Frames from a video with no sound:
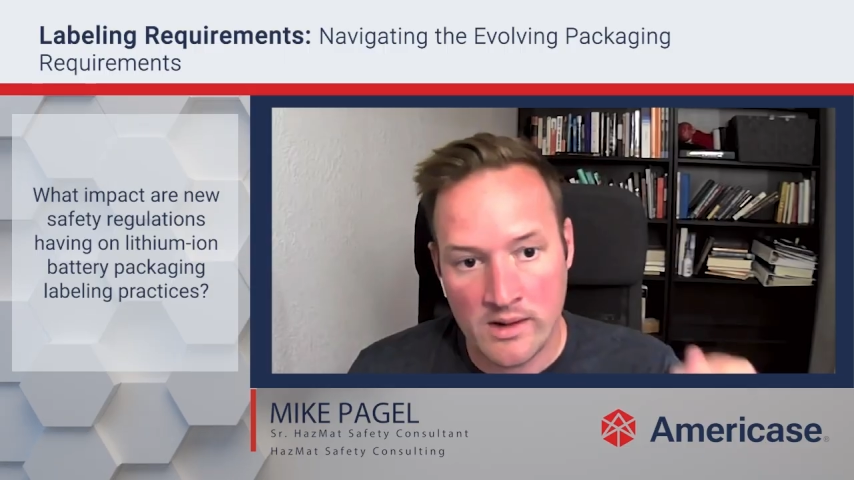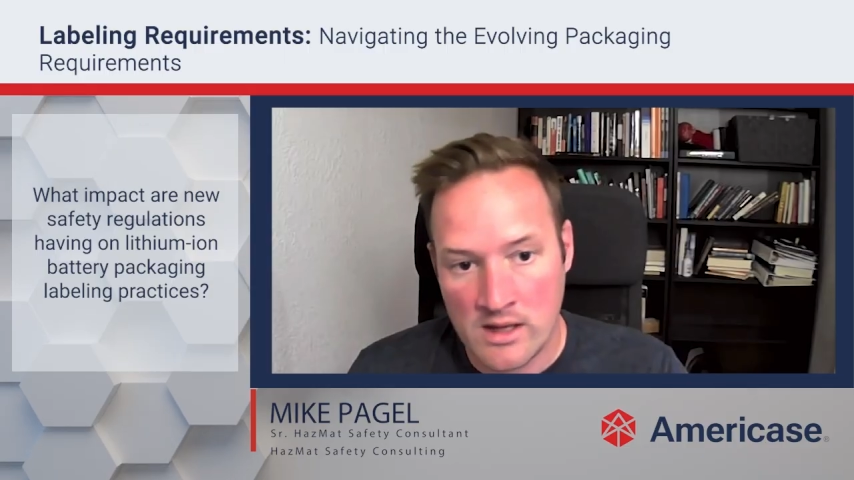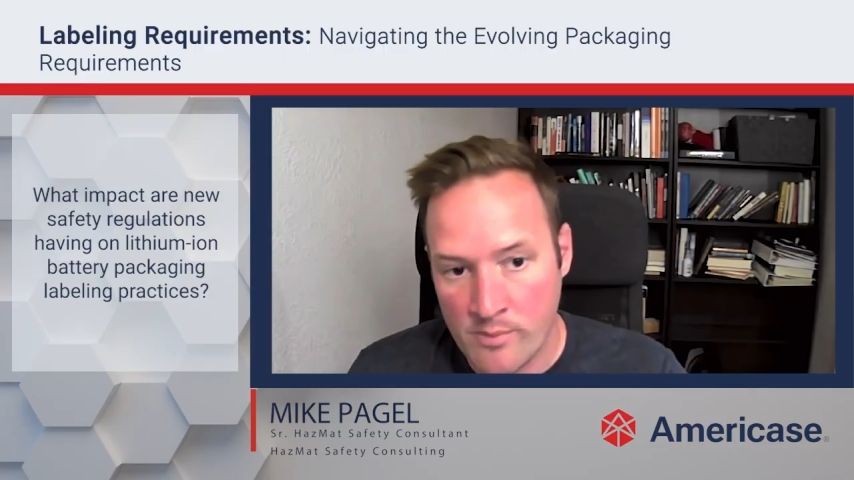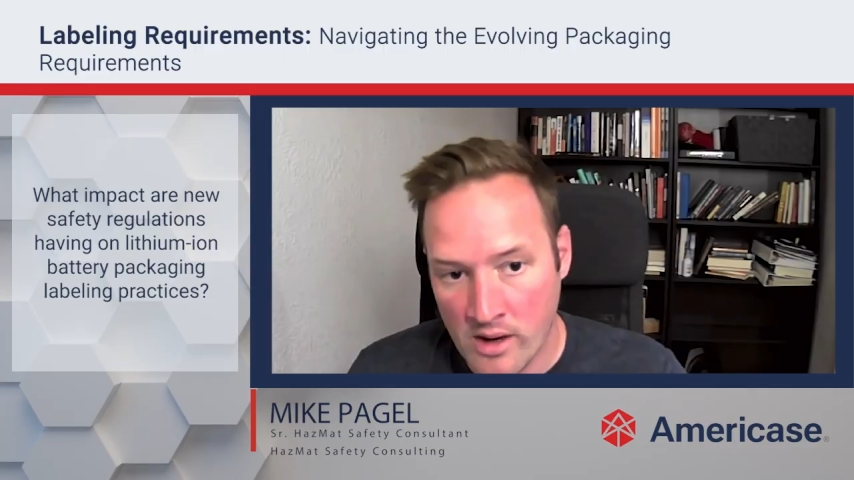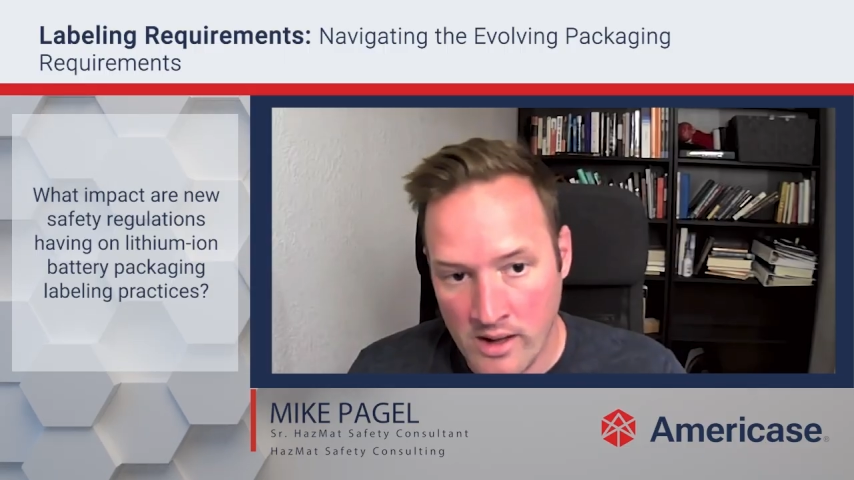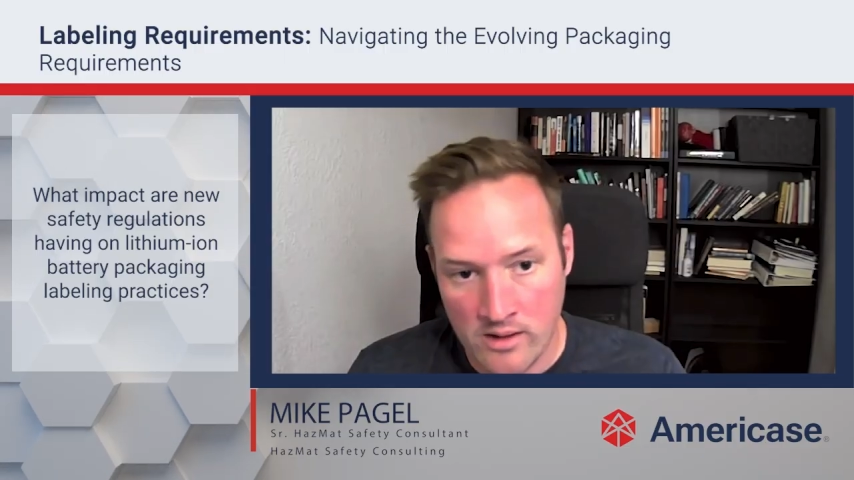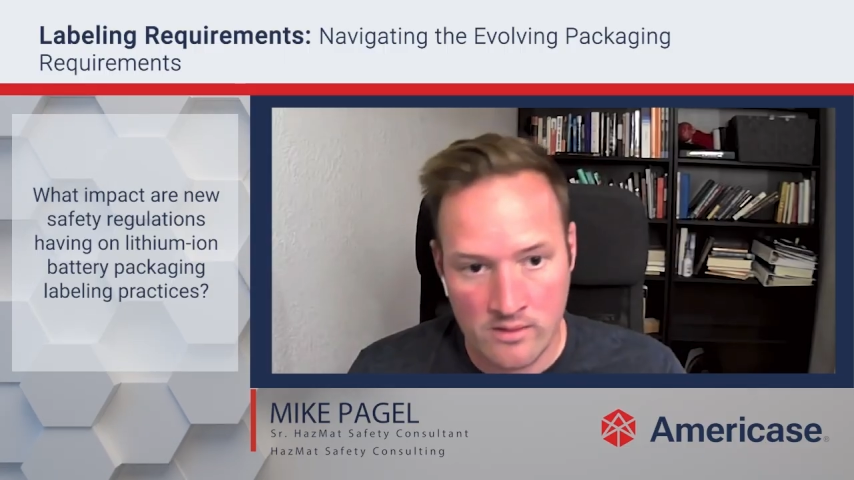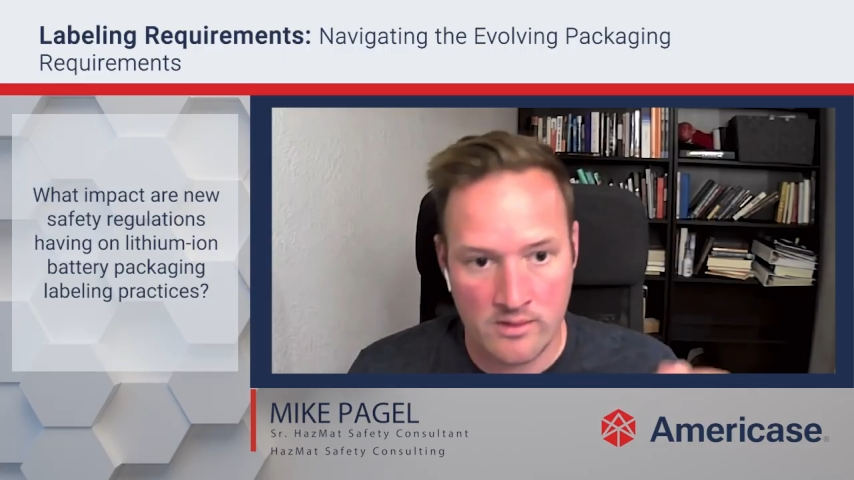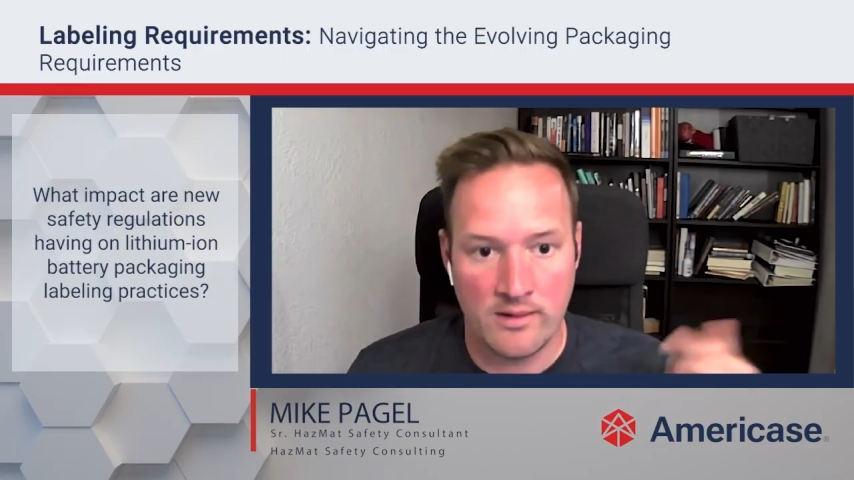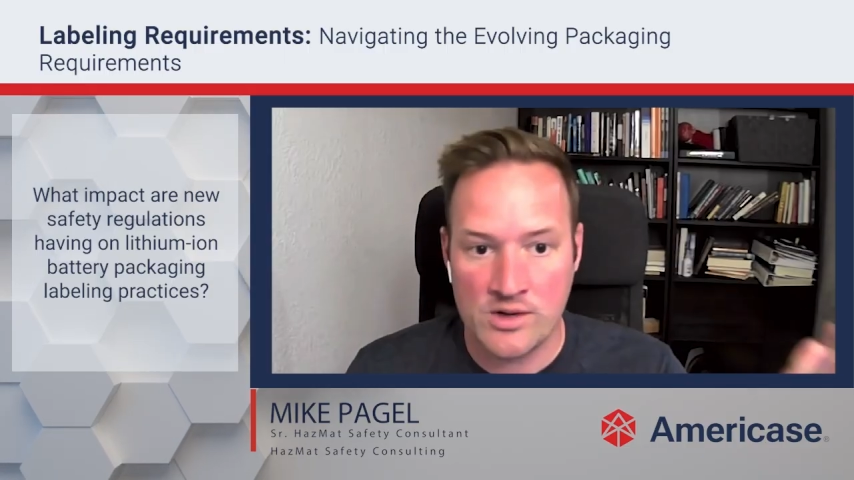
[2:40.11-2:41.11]
an
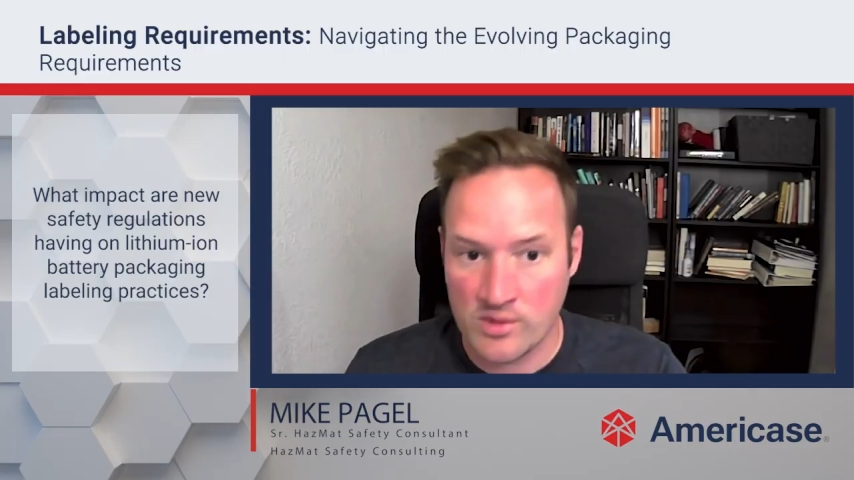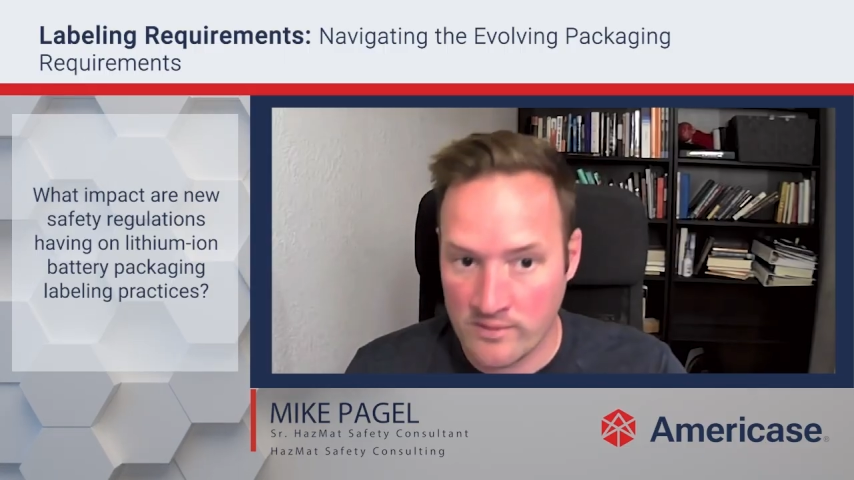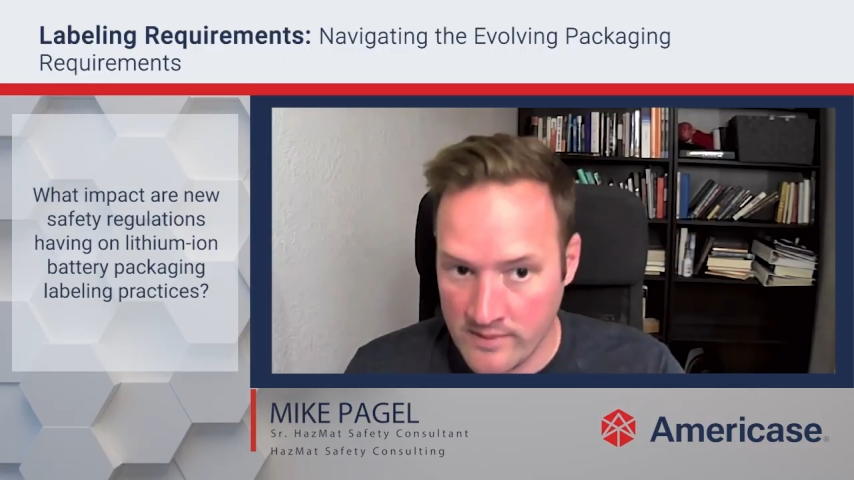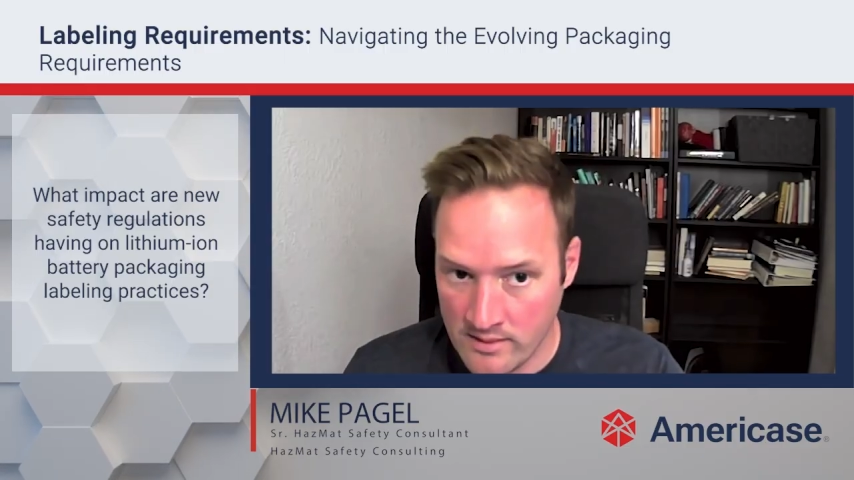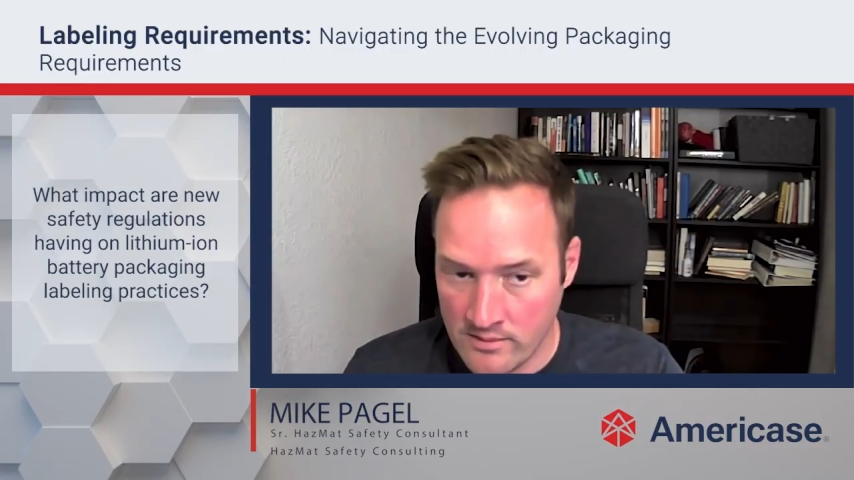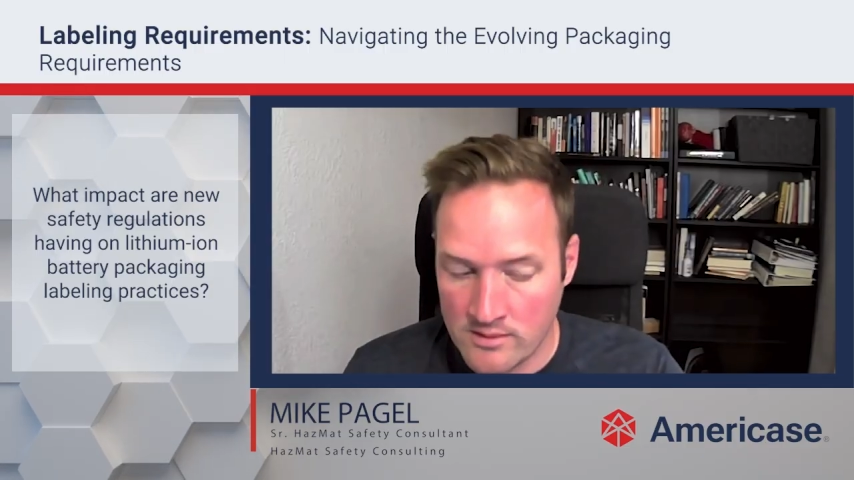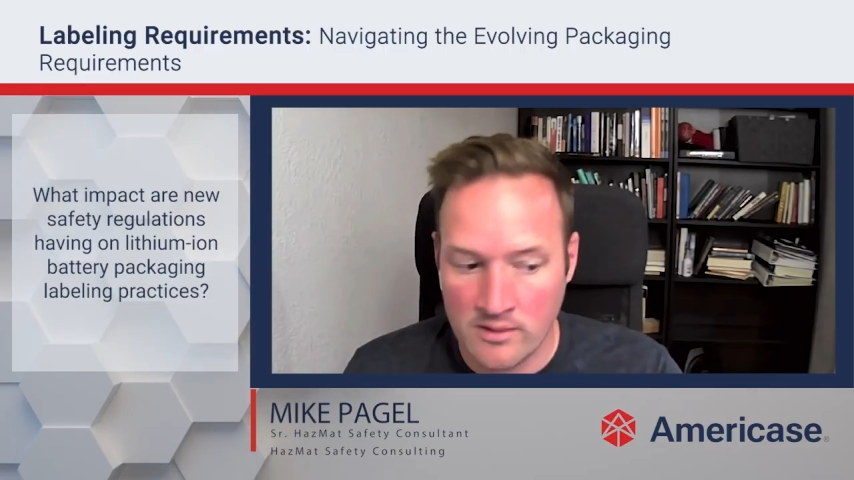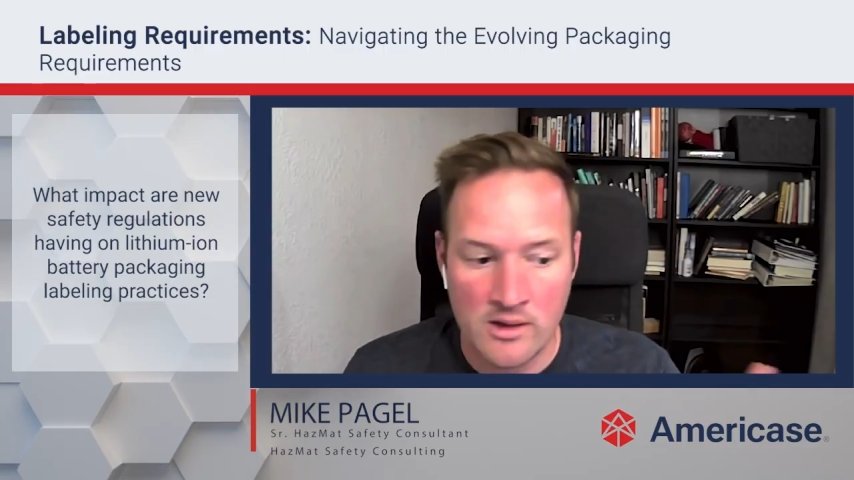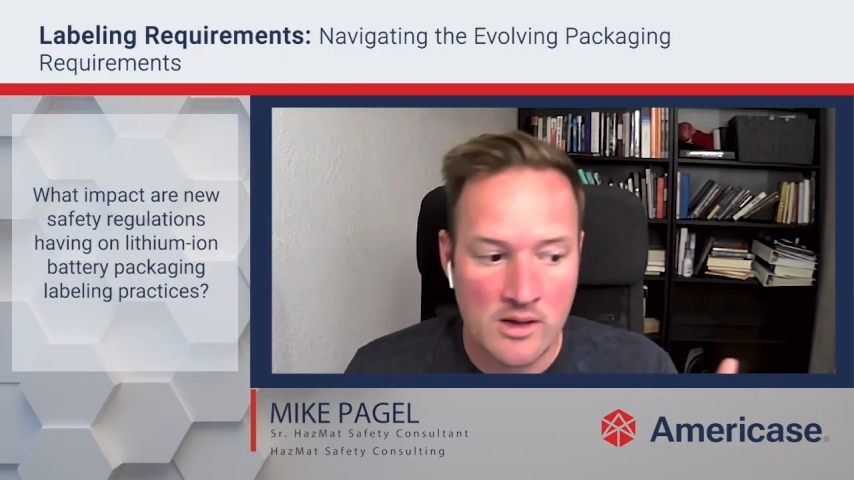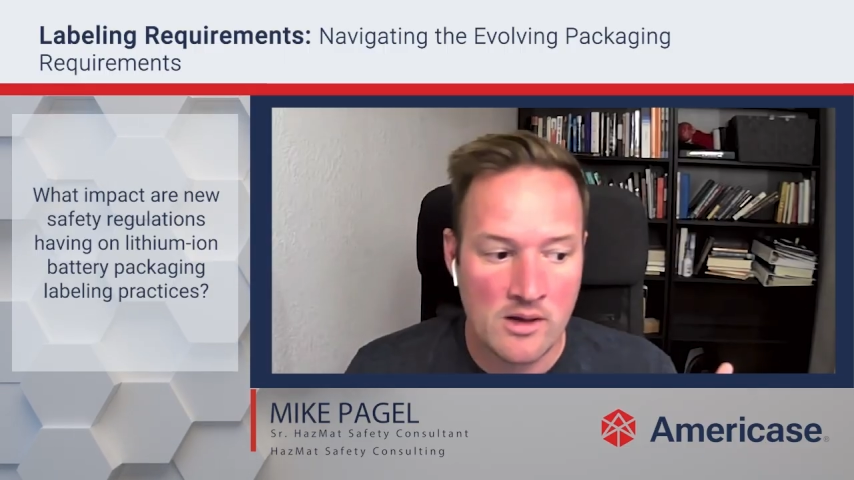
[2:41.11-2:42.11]
e-bike or an electric
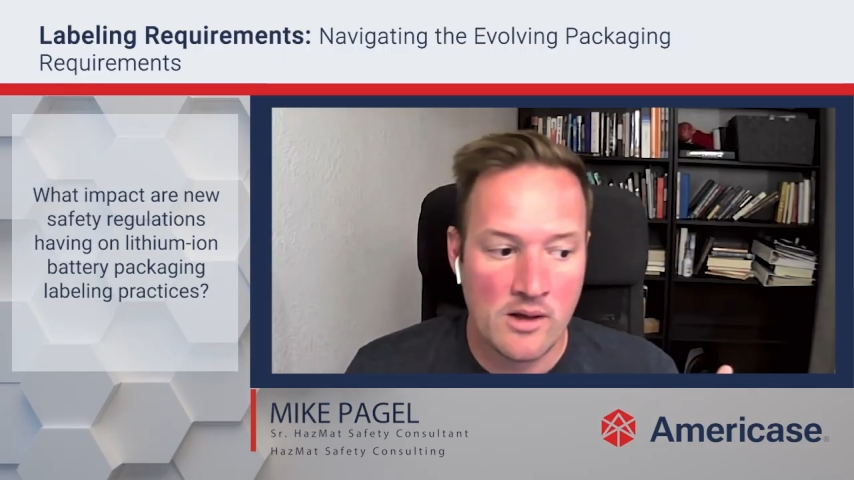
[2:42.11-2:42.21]
vehicle,